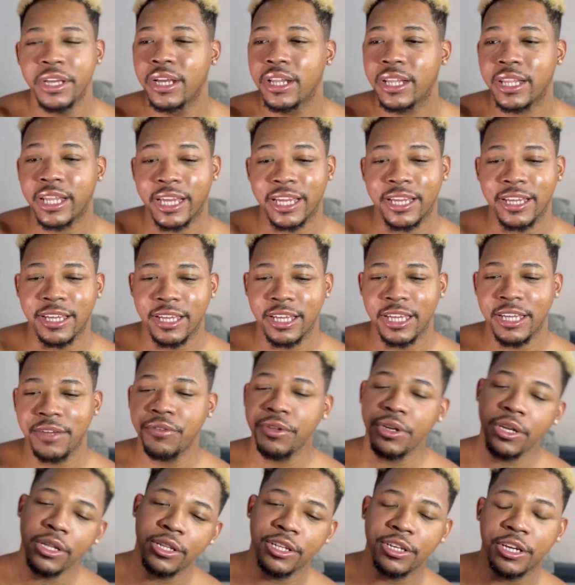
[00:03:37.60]
Like,
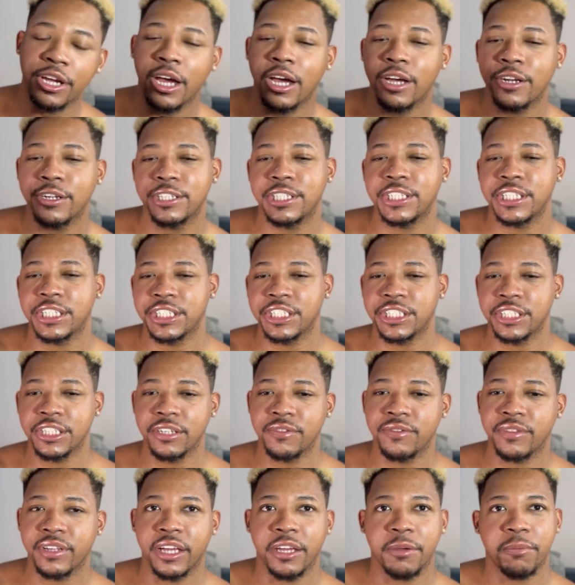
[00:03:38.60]
even in the connotation
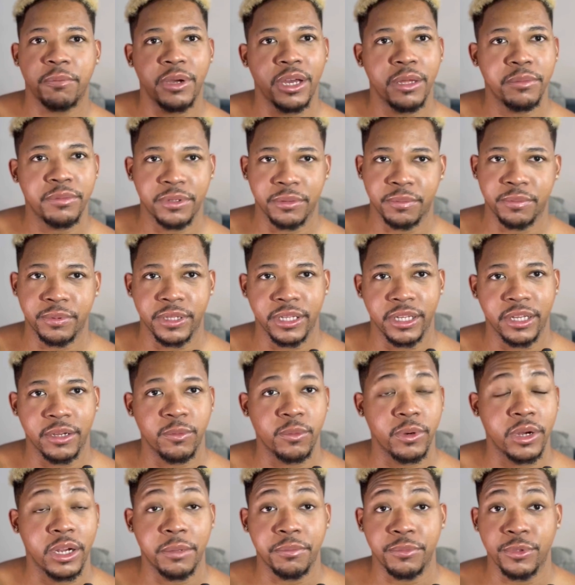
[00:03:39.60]
of like public play,
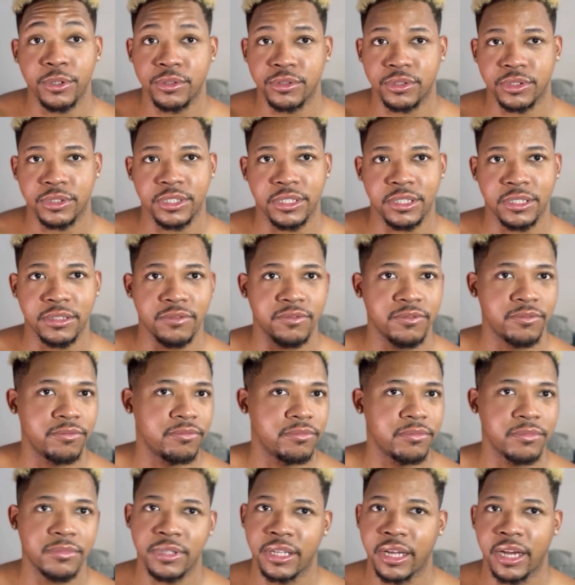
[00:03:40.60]
where I'm usually
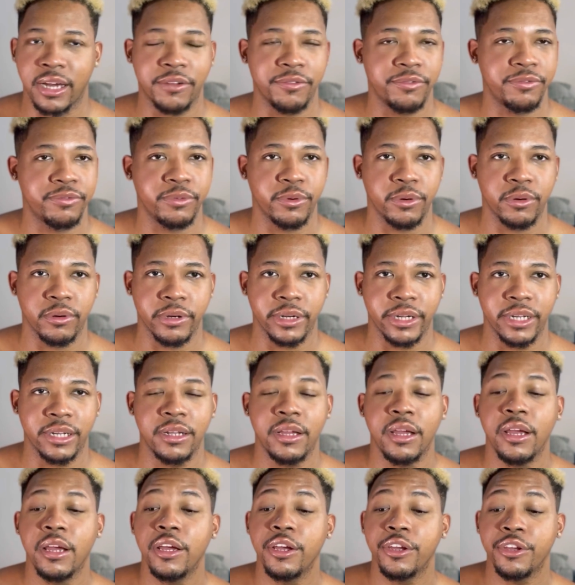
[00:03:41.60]
not for it,
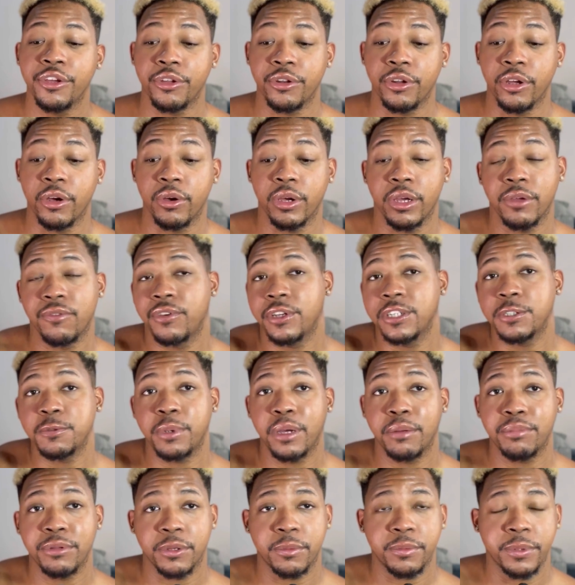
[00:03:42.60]
if it's
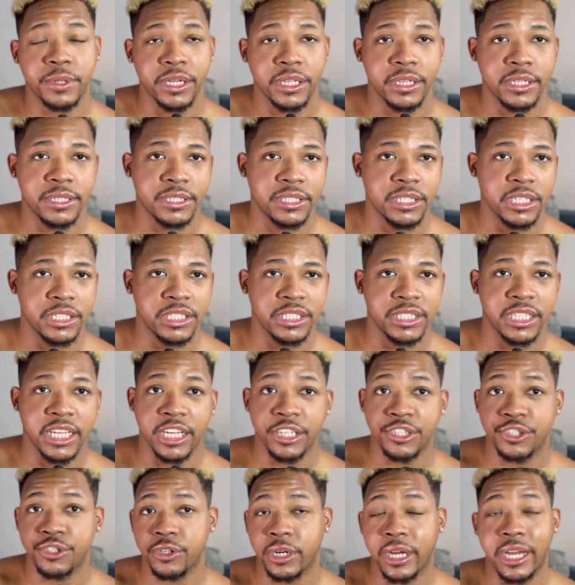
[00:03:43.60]
public play in the sense
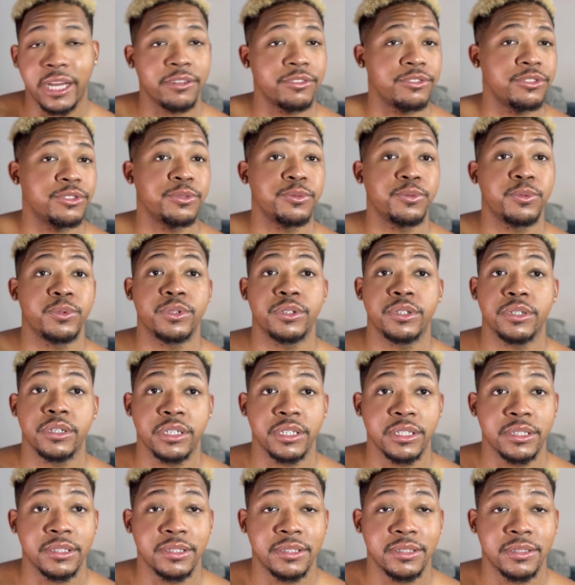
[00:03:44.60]
that you're out in the
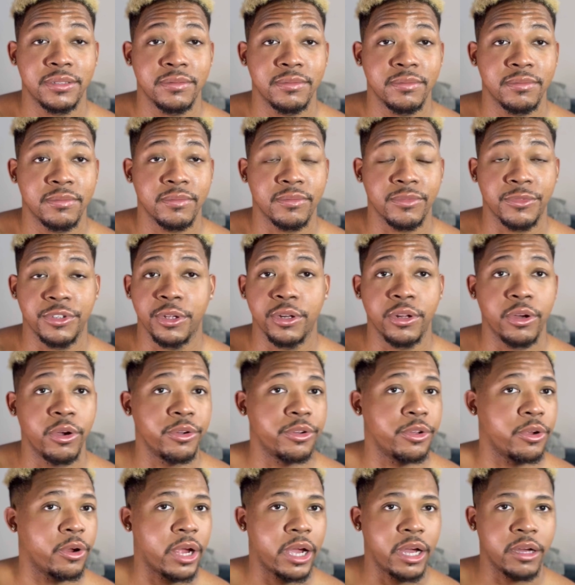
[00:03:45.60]
woods,
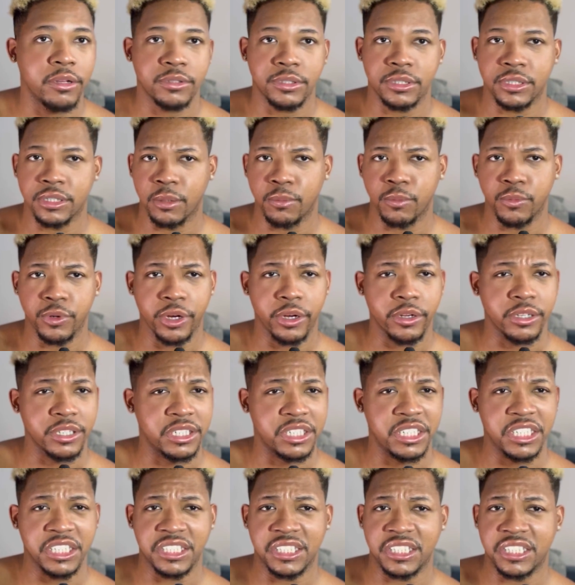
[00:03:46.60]
you're out somewhere
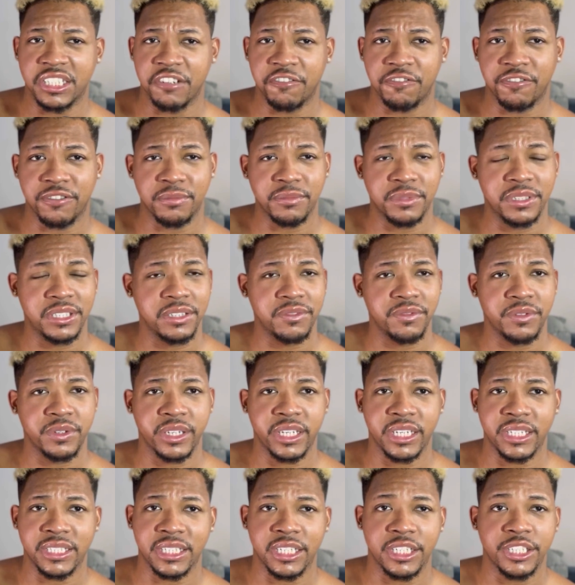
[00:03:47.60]
distant from
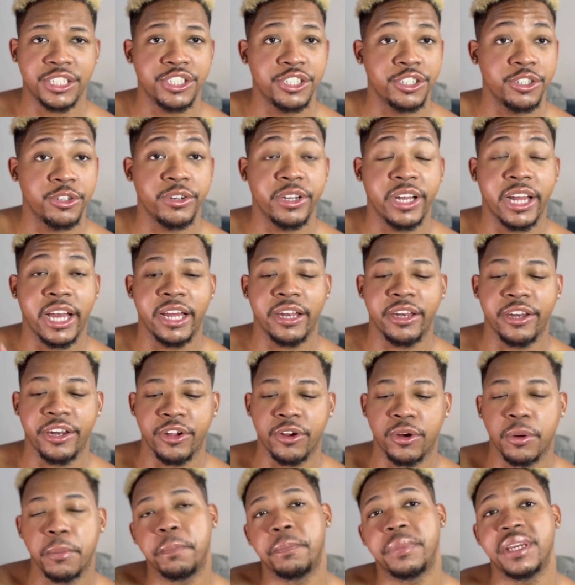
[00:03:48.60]
civilization, you're not
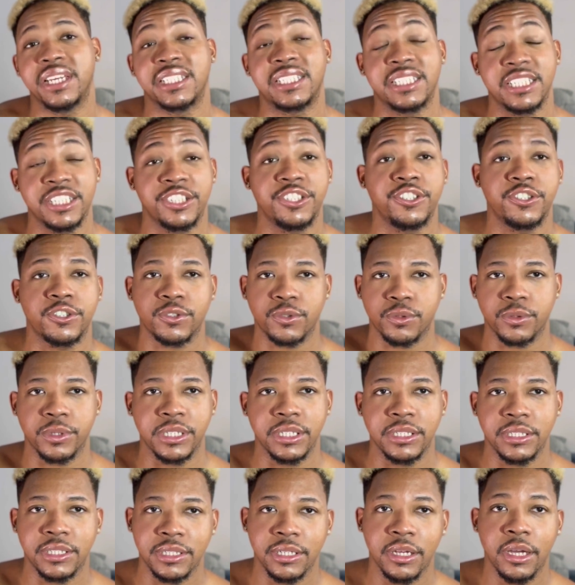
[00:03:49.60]
near a busy
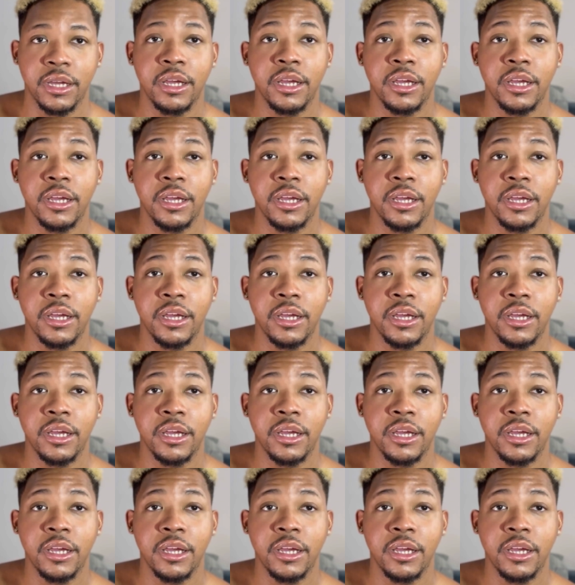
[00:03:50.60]
street,